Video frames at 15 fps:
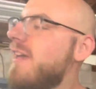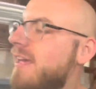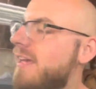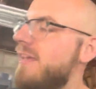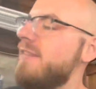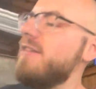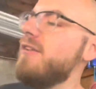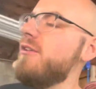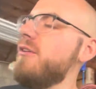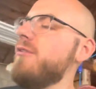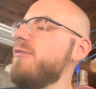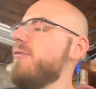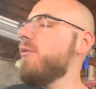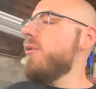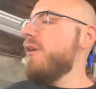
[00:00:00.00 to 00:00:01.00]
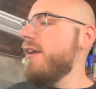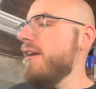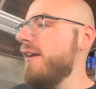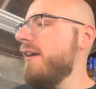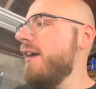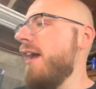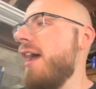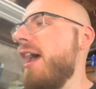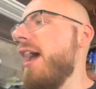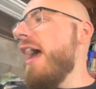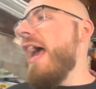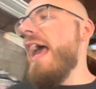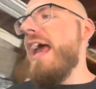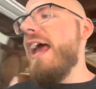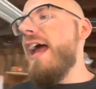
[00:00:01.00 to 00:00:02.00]
in the 240
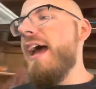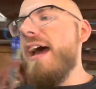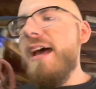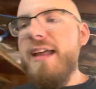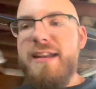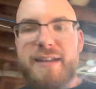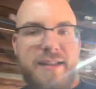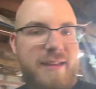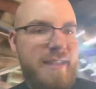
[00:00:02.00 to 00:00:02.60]
and